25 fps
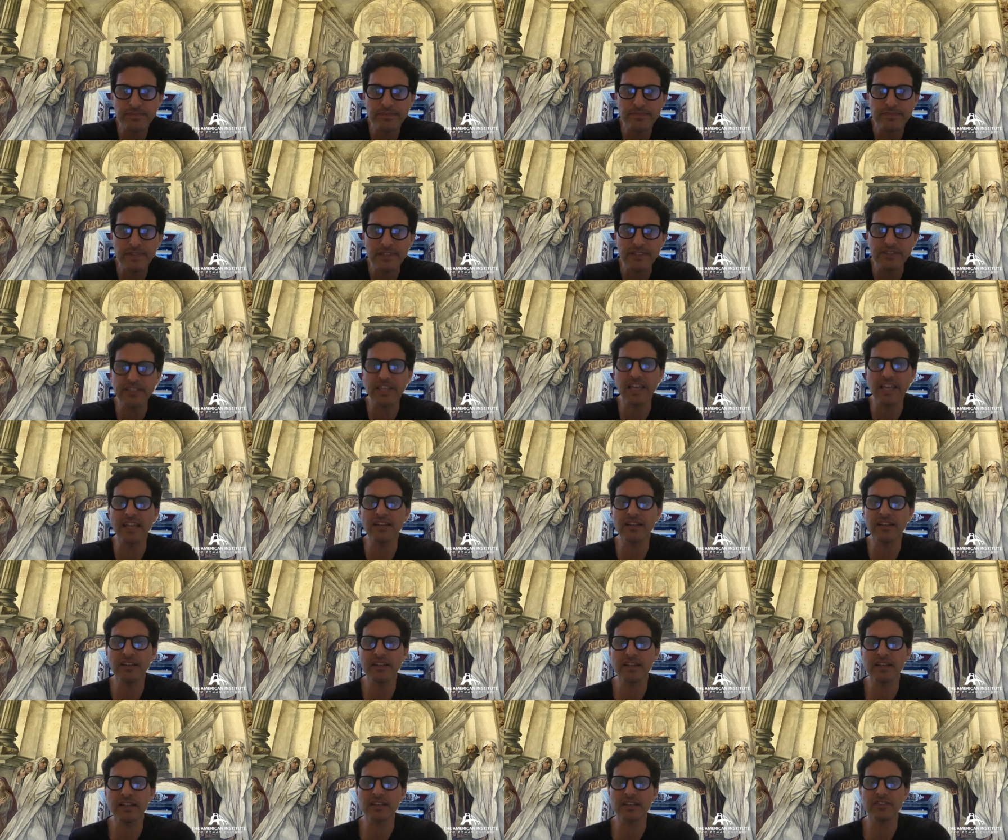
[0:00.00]

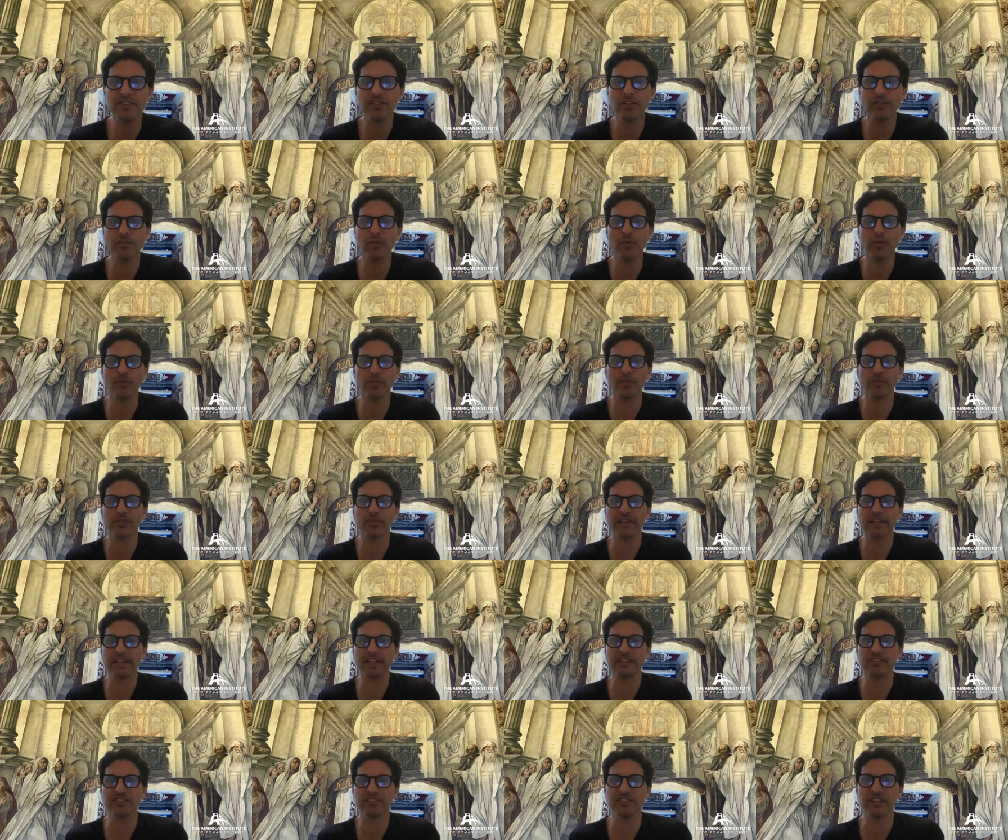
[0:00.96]
attend and so forth? There's
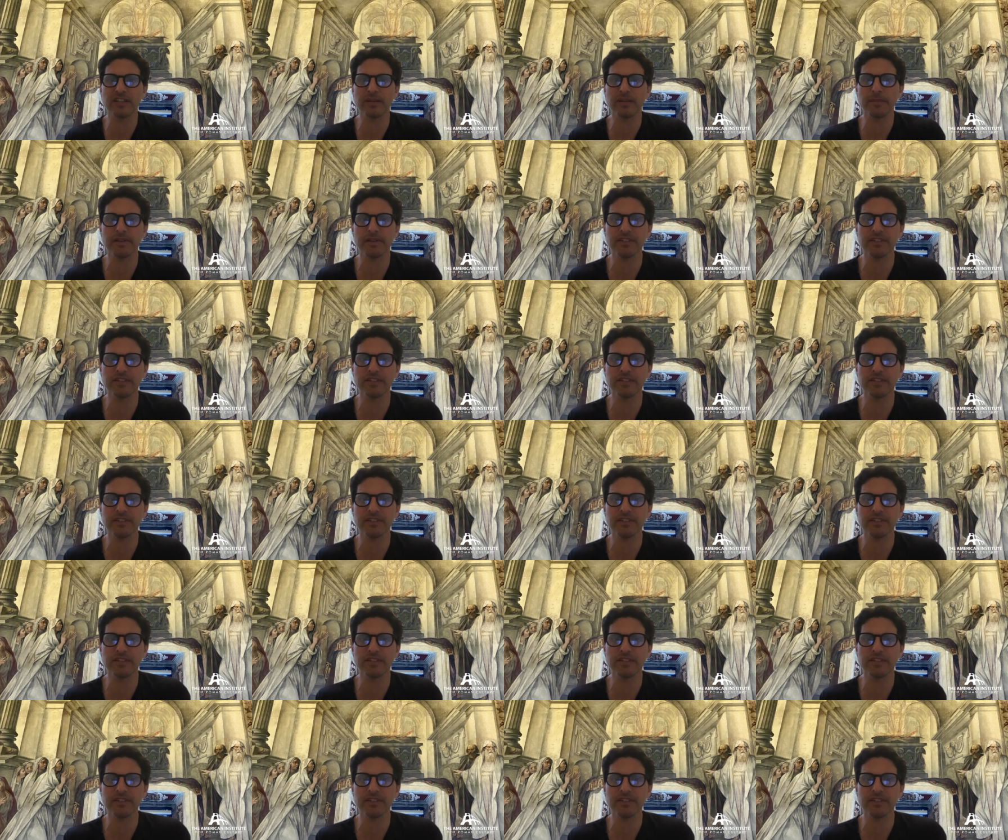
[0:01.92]
like a cinema